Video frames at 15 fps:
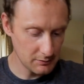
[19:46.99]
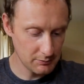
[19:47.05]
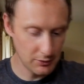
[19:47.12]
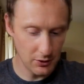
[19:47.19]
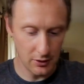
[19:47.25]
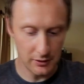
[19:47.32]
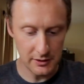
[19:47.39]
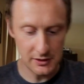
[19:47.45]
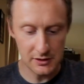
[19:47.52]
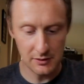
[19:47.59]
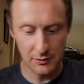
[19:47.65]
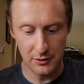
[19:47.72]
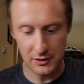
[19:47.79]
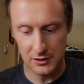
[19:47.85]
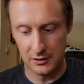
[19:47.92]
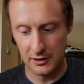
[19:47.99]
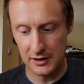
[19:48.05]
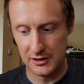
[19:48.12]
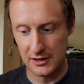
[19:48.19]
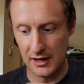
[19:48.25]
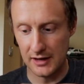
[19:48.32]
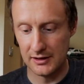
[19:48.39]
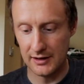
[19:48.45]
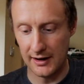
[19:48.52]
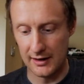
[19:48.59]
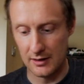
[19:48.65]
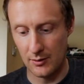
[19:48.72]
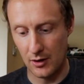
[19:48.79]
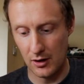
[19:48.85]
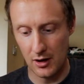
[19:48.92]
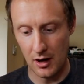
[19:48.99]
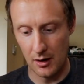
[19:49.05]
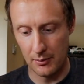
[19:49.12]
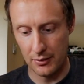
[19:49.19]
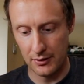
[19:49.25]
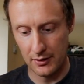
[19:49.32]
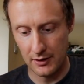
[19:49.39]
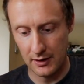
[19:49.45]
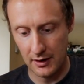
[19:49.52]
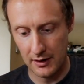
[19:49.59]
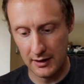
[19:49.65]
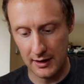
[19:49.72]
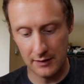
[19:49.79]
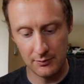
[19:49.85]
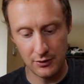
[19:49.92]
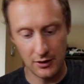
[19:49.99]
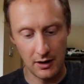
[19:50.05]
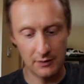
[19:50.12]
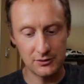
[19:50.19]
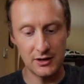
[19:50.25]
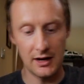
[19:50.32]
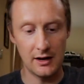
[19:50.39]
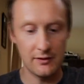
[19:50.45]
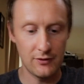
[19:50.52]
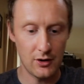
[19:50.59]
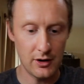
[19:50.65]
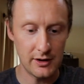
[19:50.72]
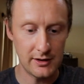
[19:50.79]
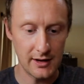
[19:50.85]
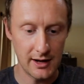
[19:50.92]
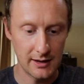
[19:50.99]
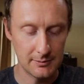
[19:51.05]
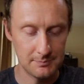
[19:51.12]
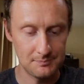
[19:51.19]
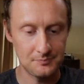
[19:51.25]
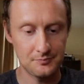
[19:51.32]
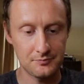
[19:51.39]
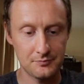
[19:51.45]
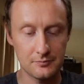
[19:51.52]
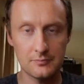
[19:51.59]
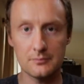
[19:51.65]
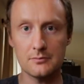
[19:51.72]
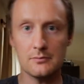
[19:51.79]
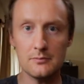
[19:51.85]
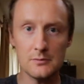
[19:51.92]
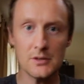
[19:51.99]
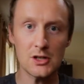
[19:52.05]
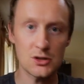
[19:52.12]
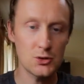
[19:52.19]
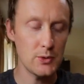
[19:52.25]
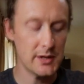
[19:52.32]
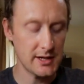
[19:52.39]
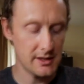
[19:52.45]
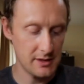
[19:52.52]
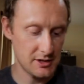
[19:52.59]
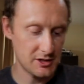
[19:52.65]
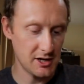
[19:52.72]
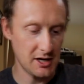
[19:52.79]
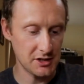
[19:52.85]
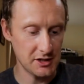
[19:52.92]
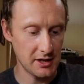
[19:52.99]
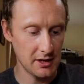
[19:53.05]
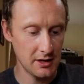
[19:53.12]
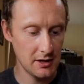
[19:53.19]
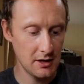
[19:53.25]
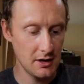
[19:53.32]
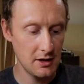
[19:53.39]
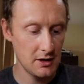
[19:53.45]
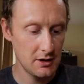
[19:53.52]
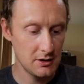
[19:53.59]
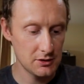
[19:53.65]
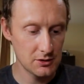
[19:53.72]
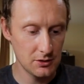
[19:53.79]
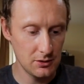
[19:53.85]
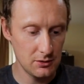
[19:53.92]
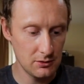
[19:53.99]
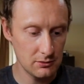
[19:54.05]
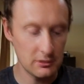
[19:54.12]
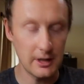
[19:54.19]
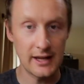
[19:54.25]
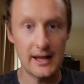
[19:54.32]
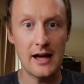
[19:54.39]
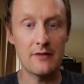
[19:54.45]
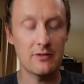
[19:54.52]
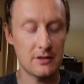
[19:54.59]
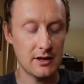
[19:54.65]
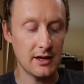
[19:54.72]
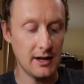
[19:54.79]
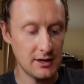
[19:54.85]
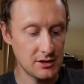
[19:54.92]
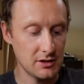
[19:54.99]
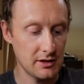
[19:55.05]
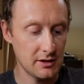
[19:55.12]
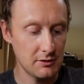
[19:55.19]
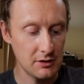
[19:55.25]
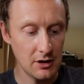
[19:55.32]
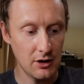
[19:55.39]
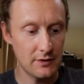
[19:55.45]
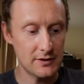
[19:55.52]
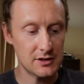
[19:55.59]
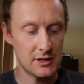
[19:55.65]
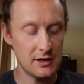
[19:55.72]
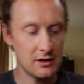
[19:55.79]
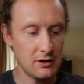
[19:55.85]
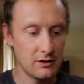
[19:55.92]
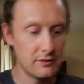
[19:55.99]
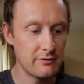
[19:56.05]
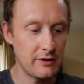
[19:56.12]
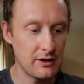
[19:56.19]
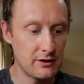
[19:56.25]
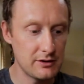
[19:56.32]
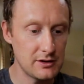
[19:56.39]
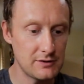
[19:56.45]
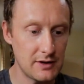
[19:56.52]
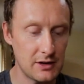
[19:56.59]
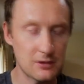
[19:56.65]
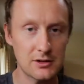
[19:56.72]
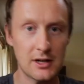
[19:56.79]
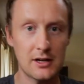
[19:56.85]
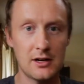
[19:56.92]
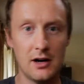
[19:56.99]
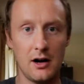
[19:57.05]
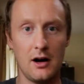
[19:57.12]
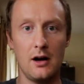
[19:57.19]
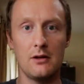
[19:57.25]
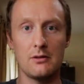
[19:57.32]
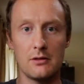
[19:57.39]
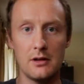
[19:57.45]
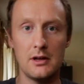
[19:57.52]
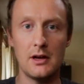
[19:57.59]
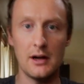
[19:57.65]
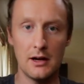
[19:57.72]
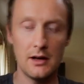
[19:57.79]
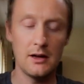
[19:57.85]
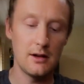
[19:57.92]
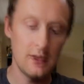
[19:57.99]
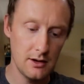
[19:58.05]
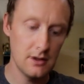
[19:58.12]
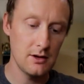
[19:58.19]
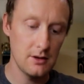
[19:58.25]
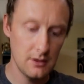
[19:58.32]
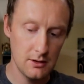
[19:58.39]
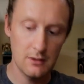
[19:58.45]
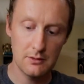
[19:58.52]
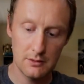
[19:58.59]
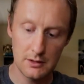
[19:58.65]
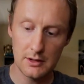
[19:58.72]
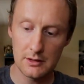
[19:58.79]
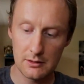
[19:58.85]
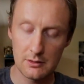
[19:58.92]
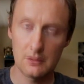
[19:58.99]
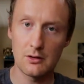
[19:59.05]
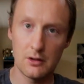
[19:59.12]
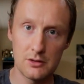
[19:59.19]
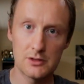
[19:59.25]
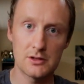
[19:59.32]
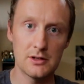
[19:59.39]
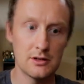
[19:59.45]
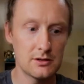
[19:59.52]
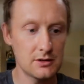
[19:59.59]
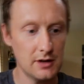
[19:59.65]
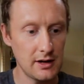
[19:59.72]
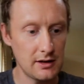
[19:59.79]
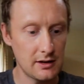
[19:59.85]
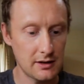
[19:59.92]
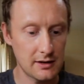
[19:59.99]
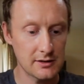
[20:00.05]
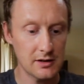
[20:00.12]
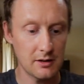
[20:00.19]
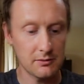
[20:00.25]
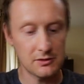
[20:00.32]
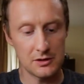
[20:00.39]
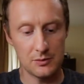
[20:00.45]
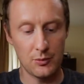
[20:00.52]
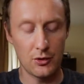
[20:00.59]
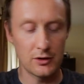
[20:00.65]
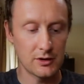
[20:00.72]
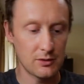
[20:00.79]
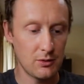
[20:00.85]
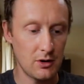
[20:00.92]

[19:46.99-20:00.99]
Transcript: put all these components on this side and tighten them all up and then I'm trying to avoid tweaking the chassis. So like everything actually, obviously on these videos I cut out the constant tightening things up because it's boring to